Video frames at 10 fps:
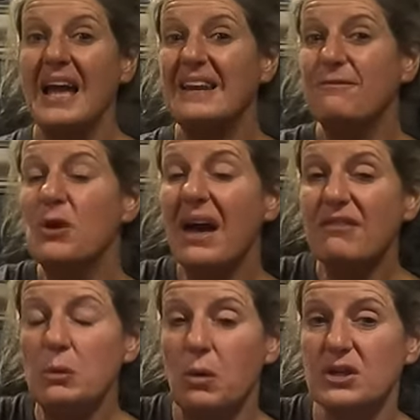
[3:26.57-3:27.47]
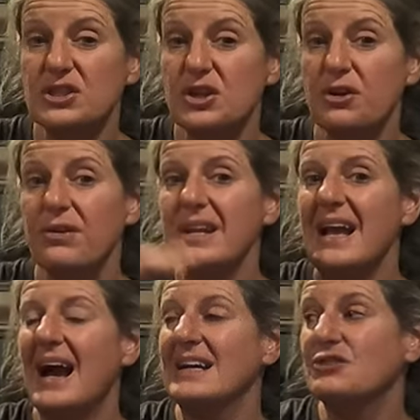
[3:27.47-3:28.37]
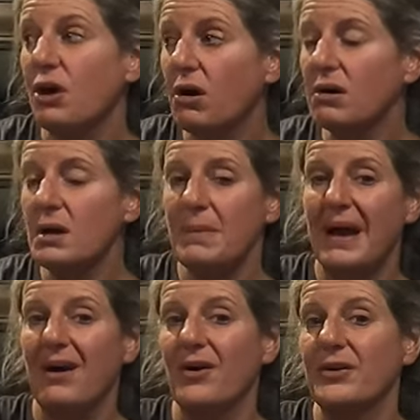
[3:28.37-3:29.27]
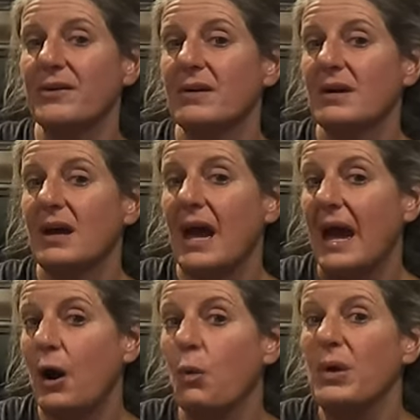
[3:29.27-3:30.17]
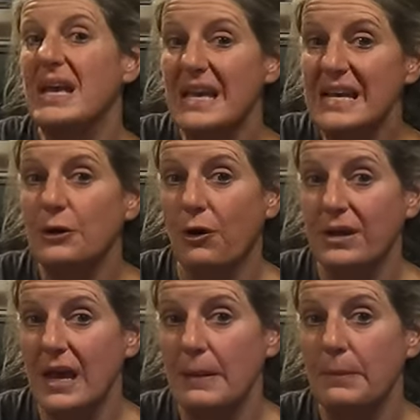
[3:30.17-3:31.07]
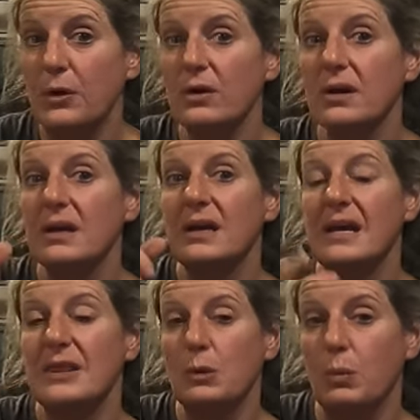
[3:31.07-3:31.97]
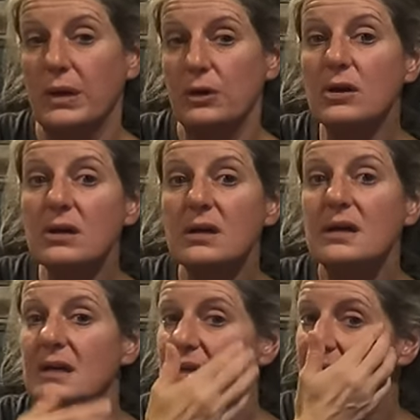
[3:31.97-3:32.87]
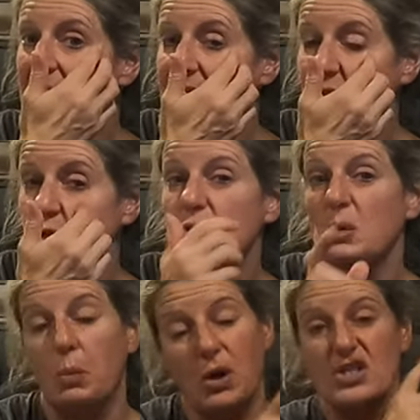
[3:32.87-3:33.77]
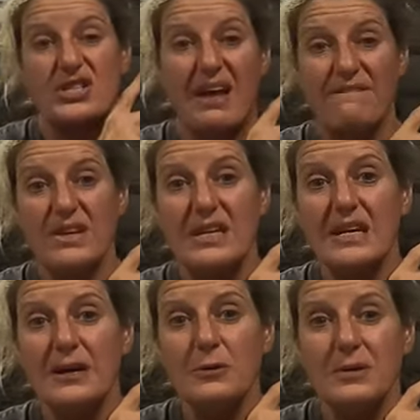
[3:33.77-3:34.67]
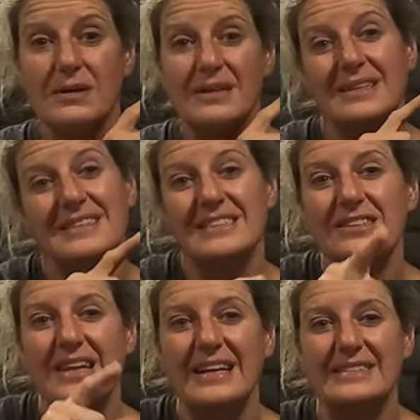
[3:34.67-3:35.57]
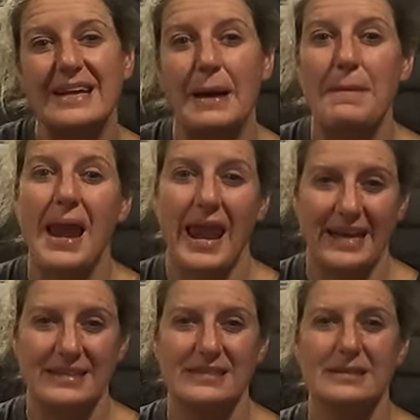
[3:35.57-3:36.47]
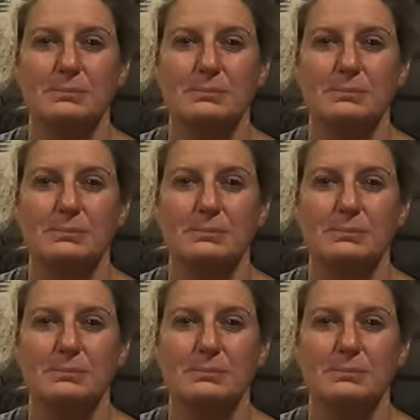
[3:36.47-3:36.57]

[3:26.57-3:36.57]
And if you haven't watched already, I talk about how we heat our camper in the winter. So you can watch that video. Till next time, like and